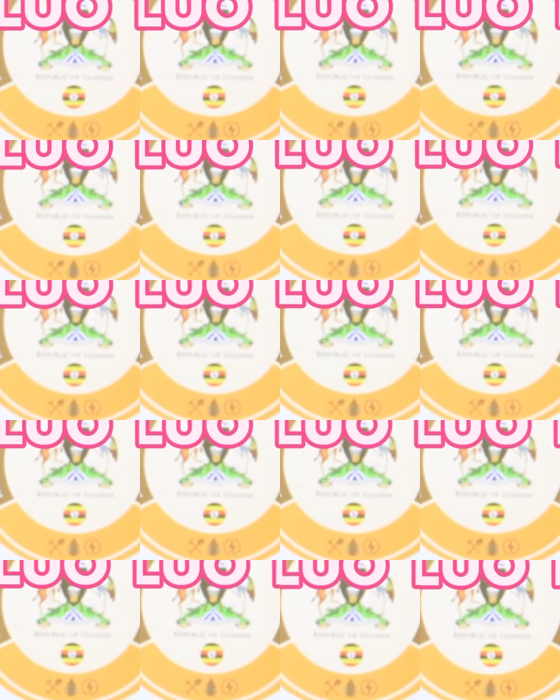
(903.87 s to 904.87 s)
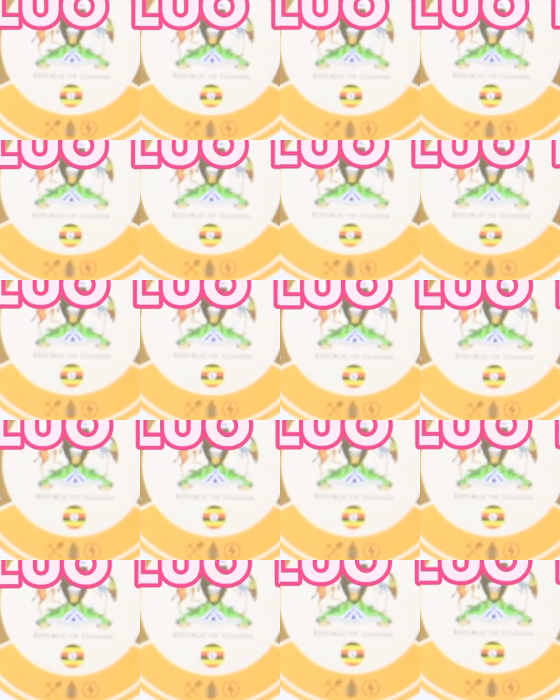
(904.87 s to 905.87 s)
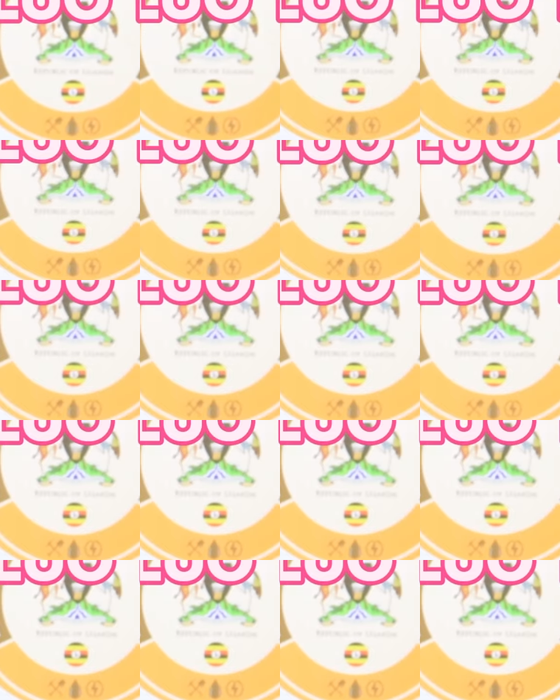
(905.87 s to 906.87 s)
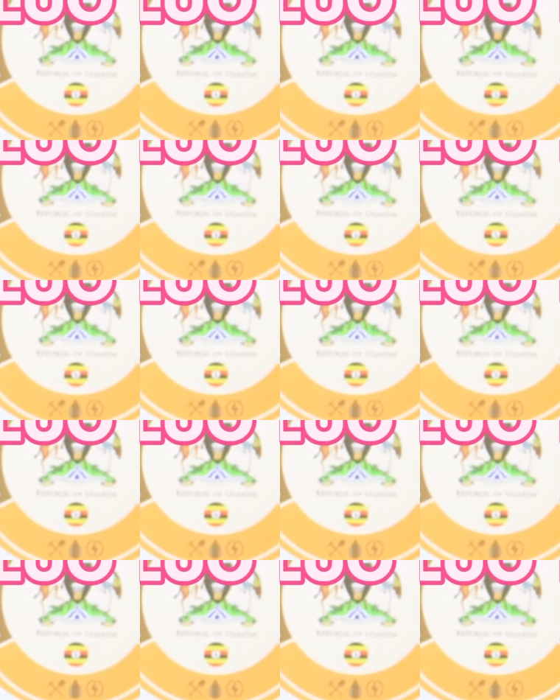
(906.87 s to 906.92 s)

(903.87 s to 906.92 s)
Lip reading: (not speaking)